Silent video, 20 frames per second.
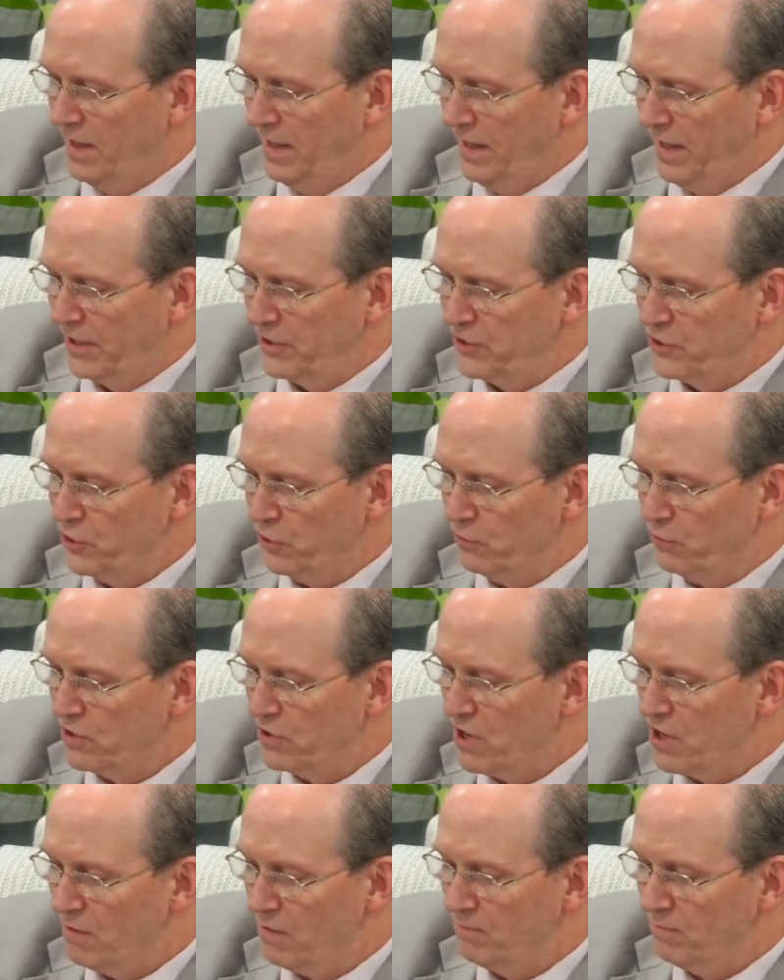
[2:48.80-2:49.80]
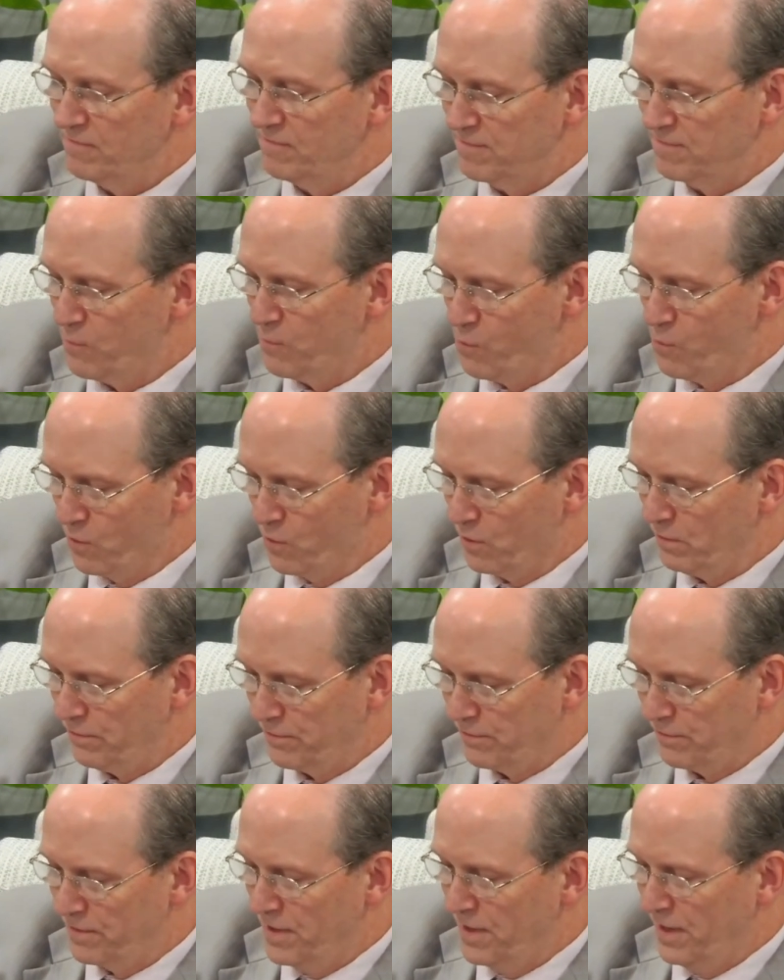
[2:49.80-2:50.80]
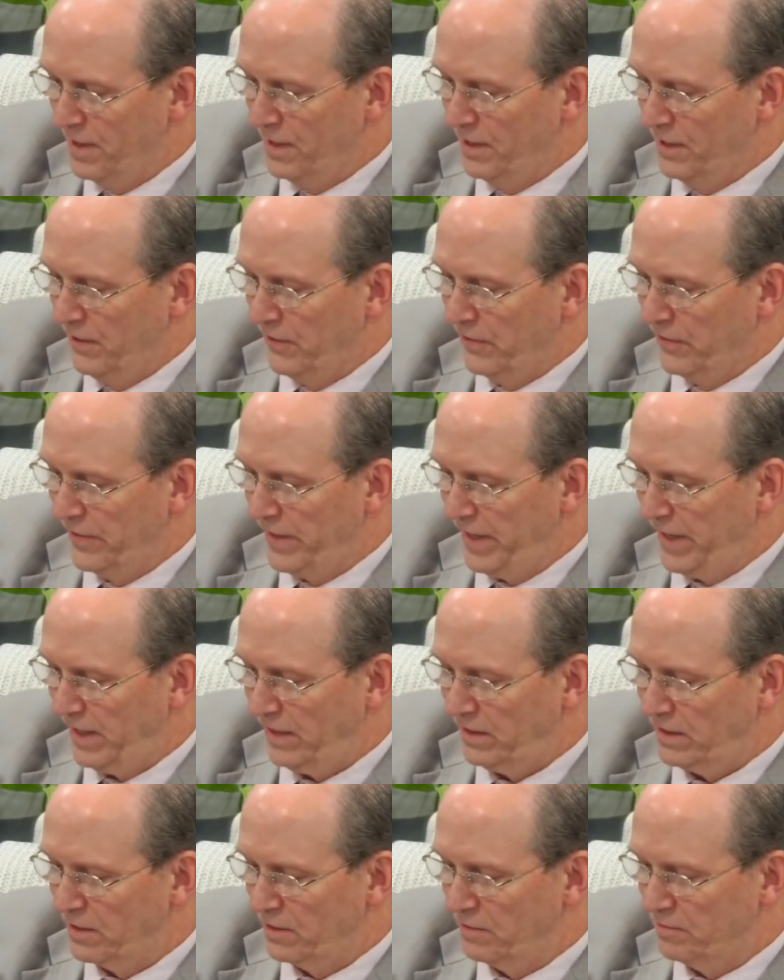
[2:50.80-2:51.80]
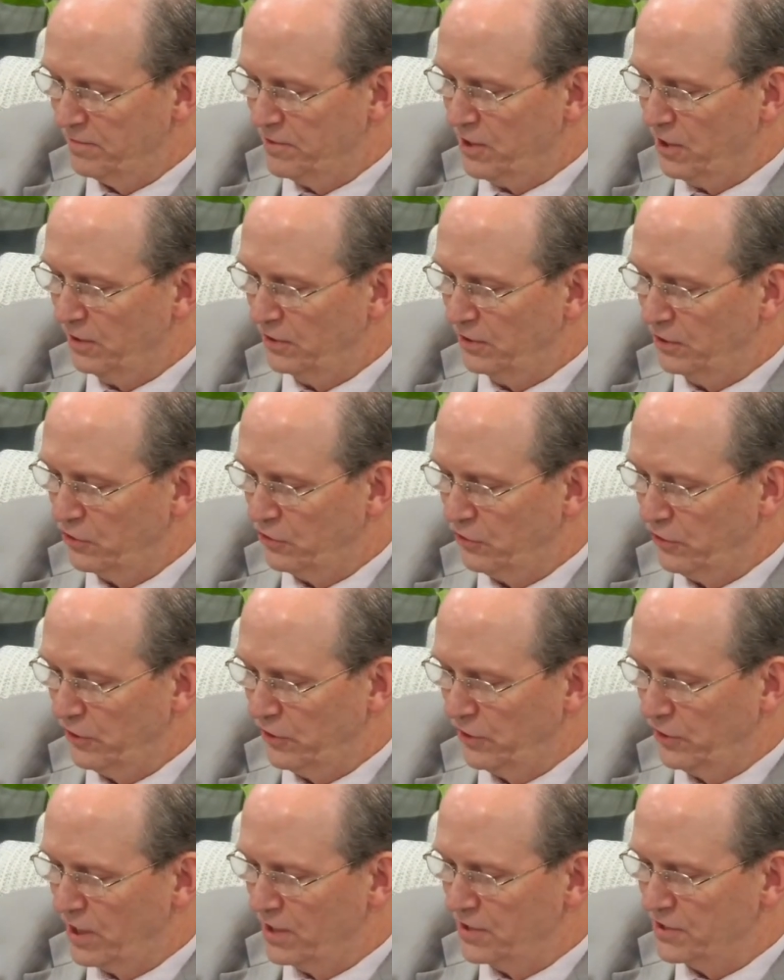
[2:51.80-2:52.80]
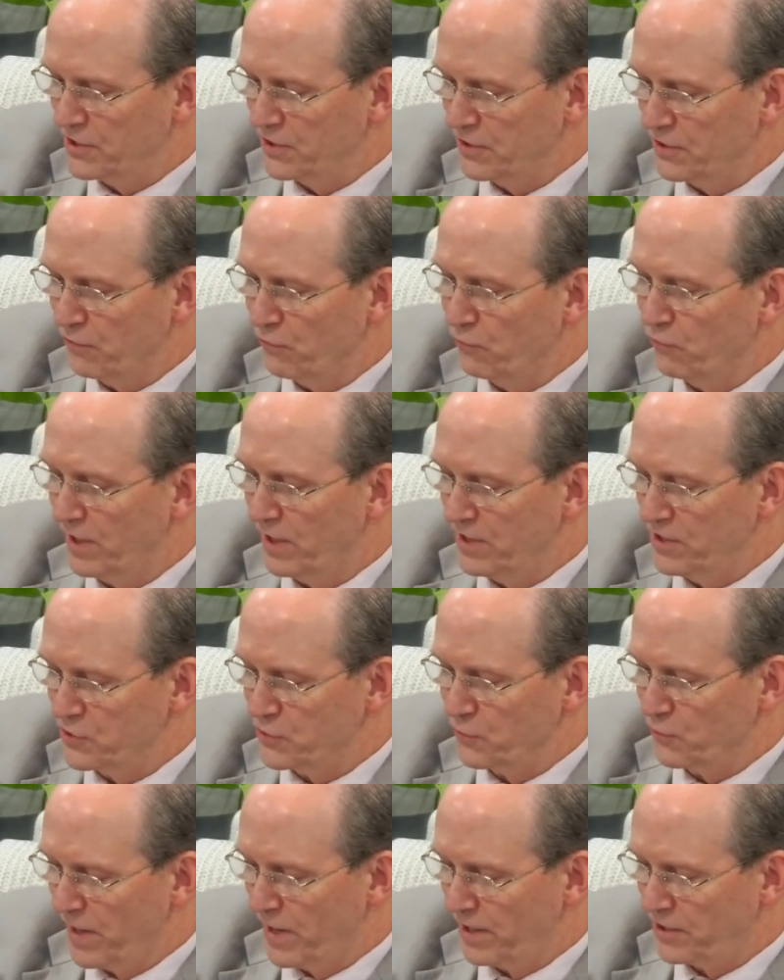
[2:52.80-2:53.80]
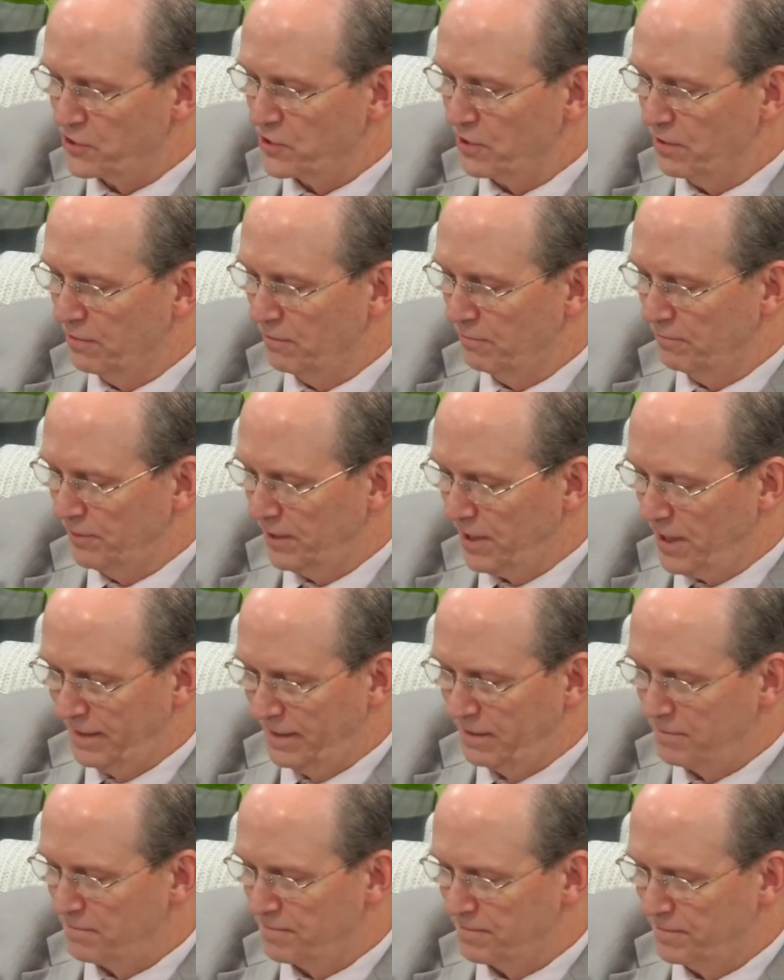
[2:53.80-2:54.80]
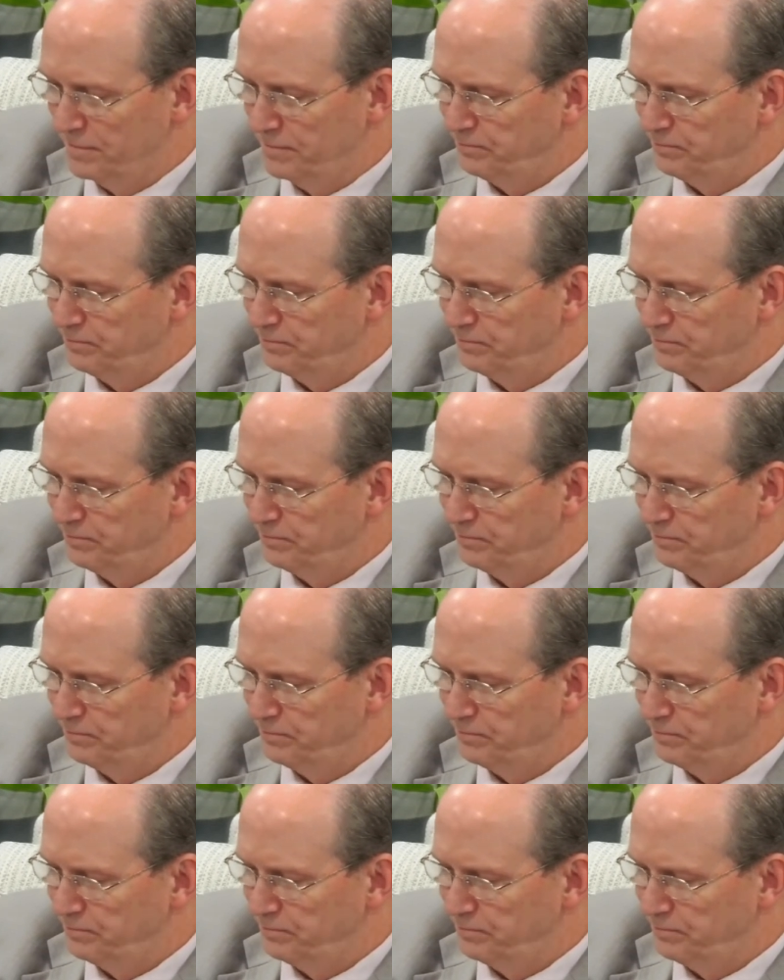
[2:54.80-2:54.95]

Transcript: and shall come forth, they that have done good unto the resurrection of life,